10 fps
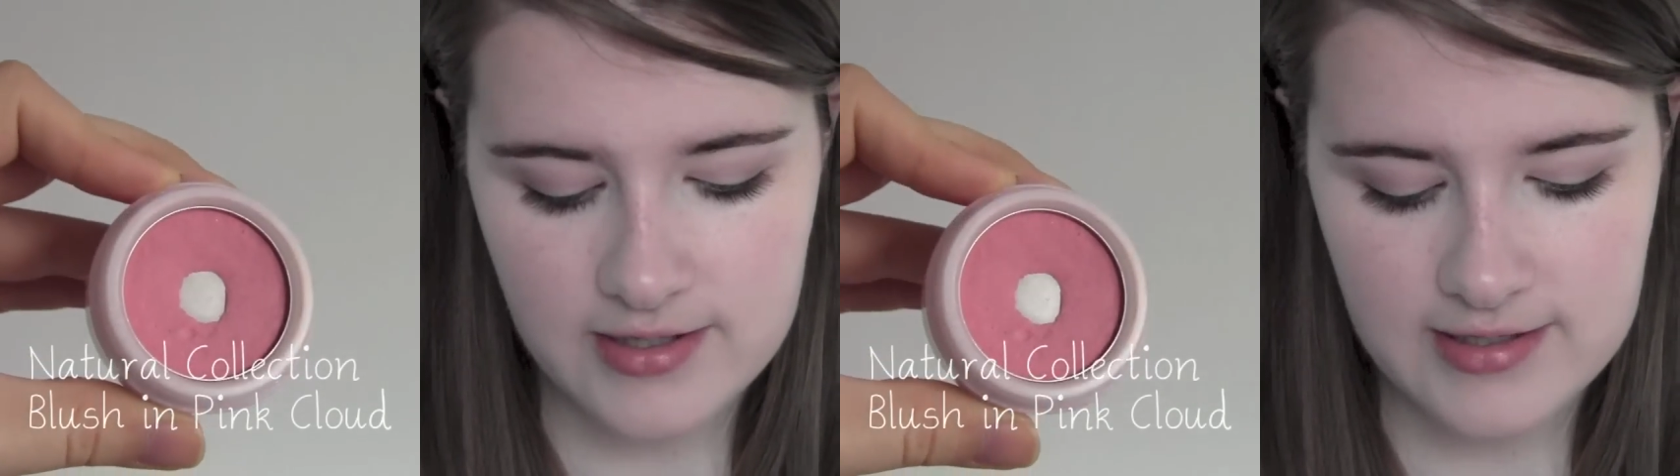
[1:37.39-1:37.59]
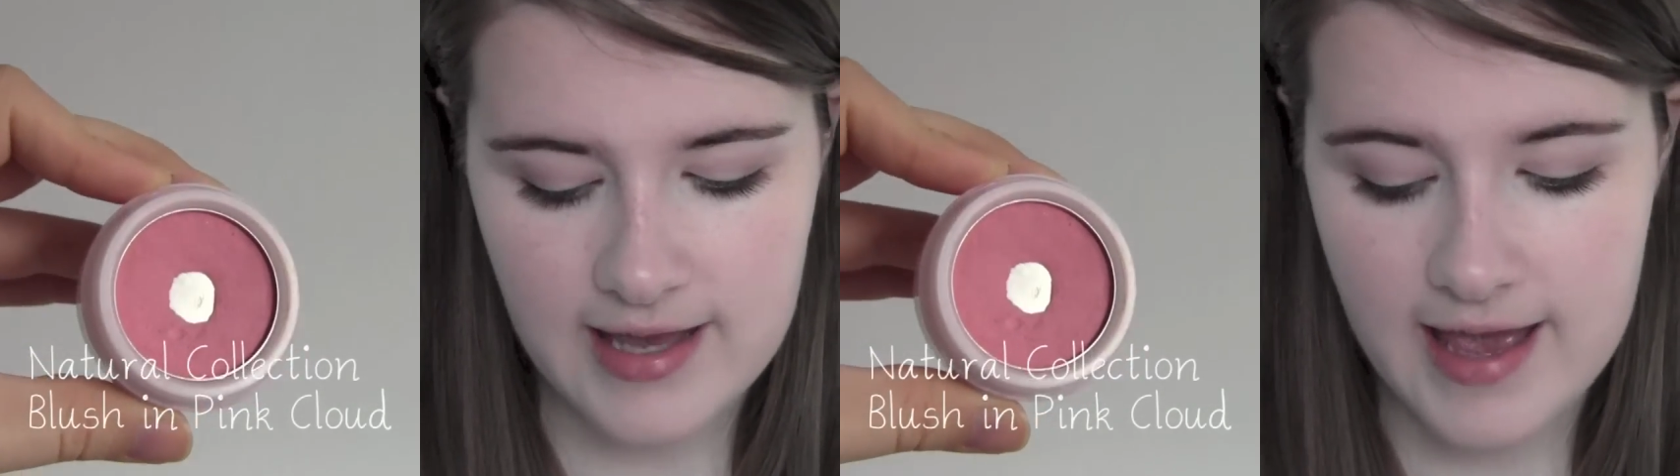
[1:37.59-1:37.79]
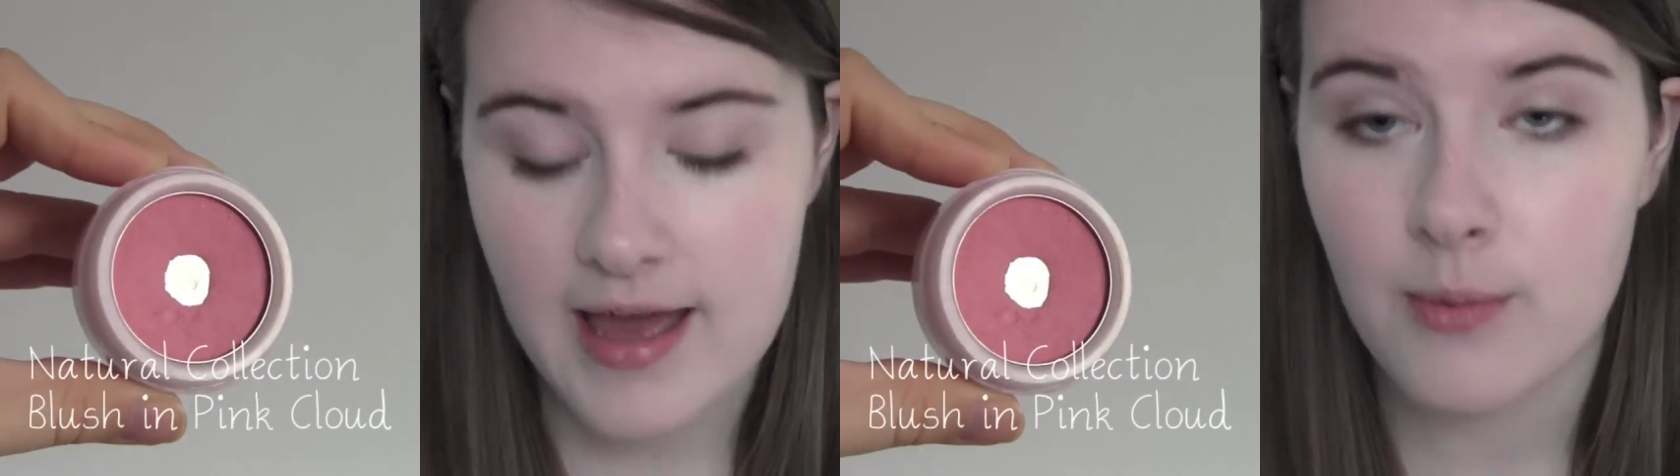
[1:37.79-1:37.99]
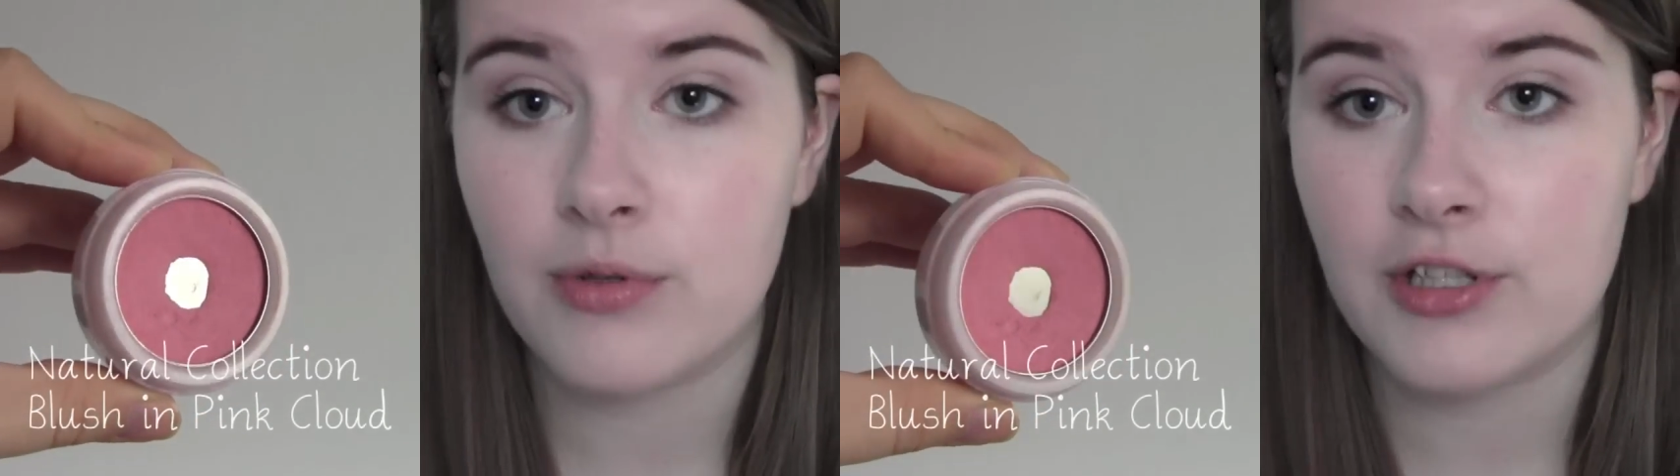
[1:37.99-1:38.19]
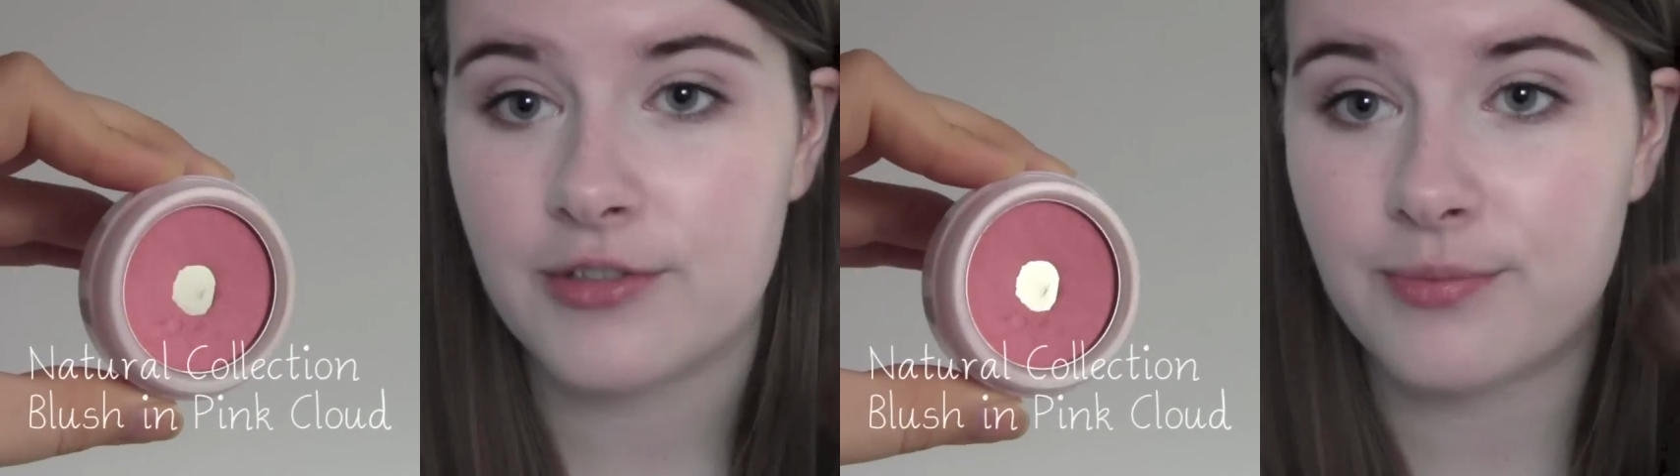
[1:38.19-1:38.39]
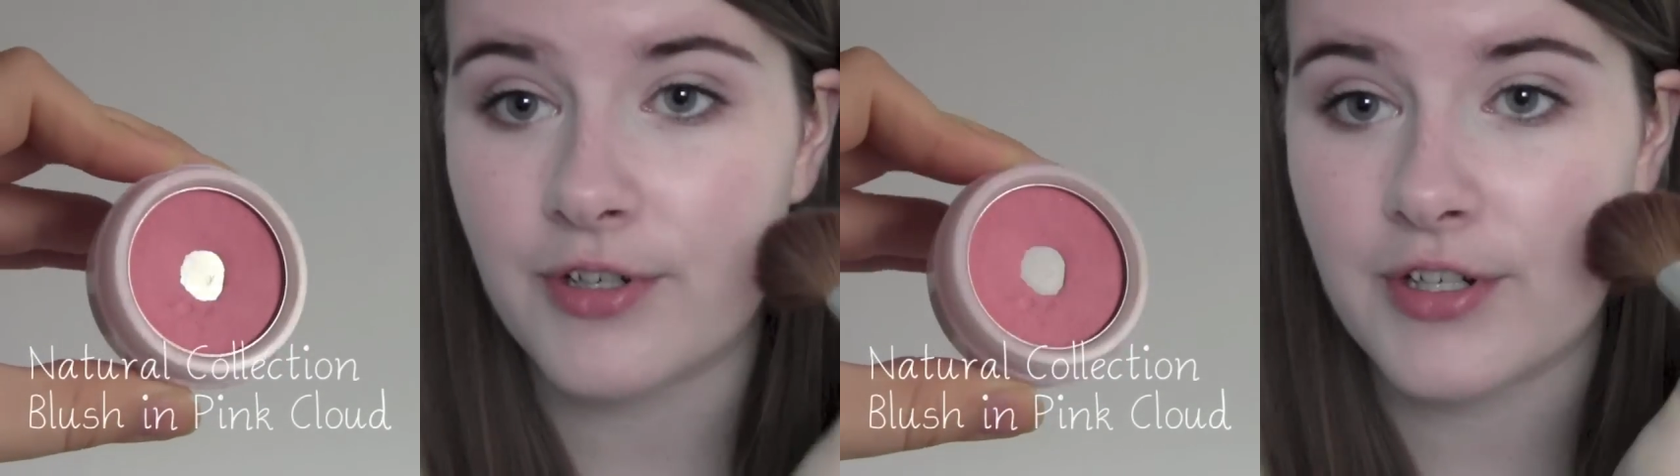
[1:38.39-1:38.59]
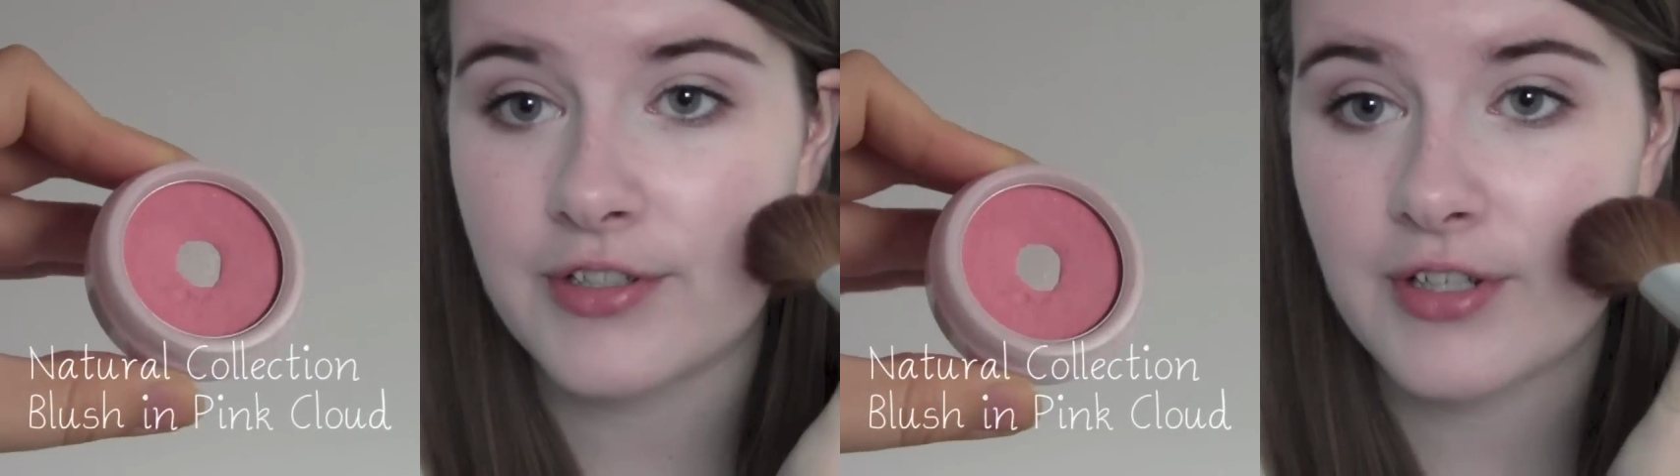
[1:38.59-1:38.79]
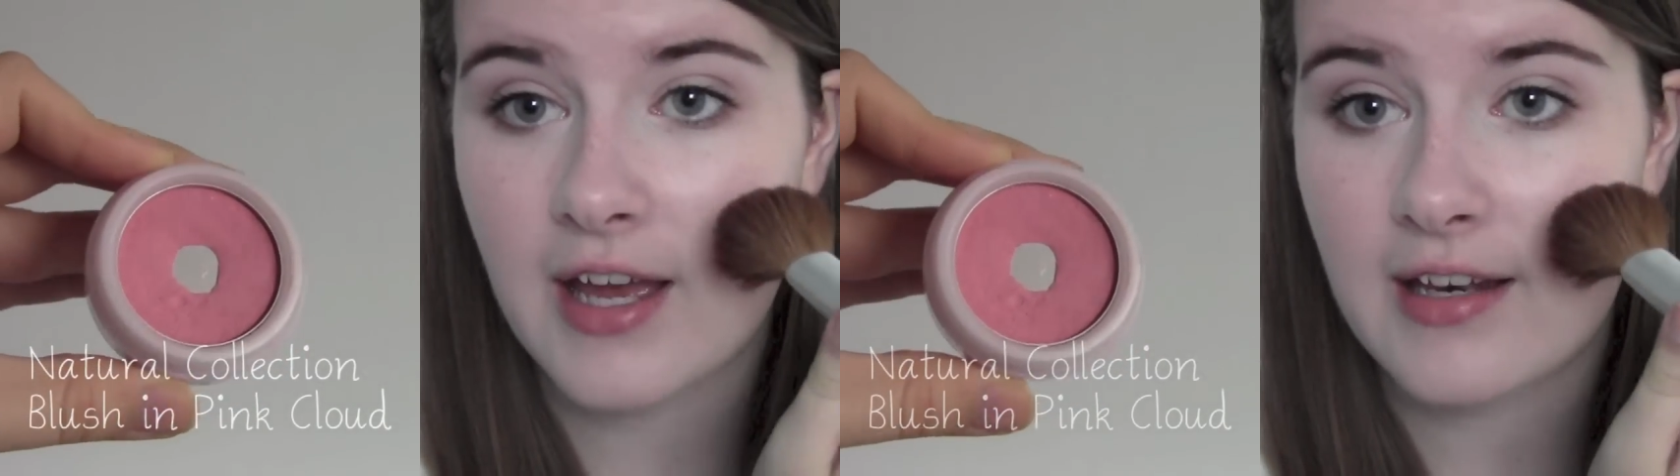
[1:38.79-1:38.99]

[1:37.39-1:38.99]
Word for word: just get a blush brush